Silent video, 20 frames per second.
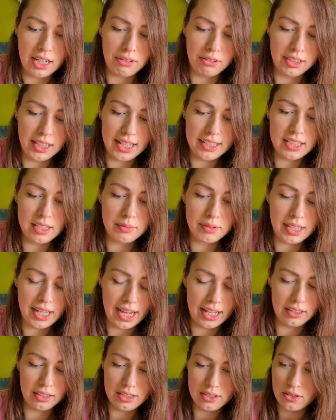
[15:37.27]
I'll let them
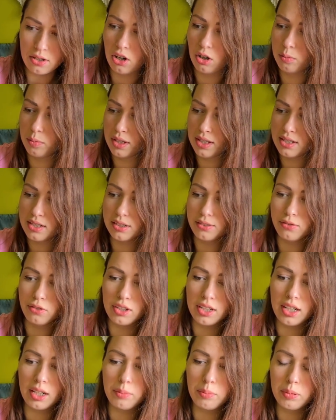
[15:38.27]
callus obviously
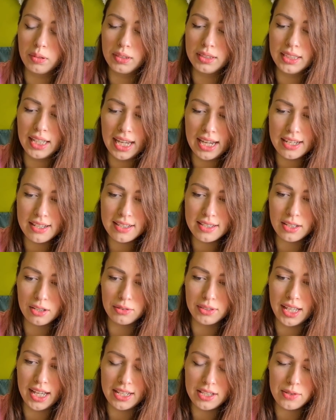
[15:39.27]
for a couple days,
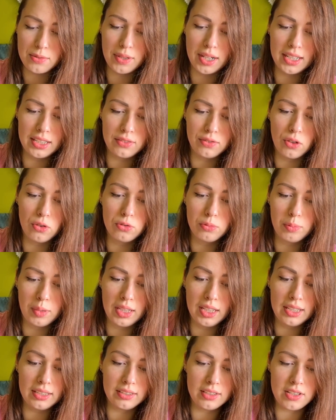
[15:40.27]
so that's why it won't
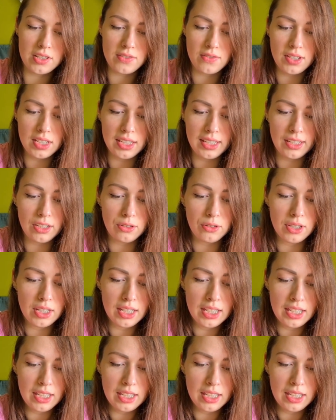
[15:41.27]
be in this video,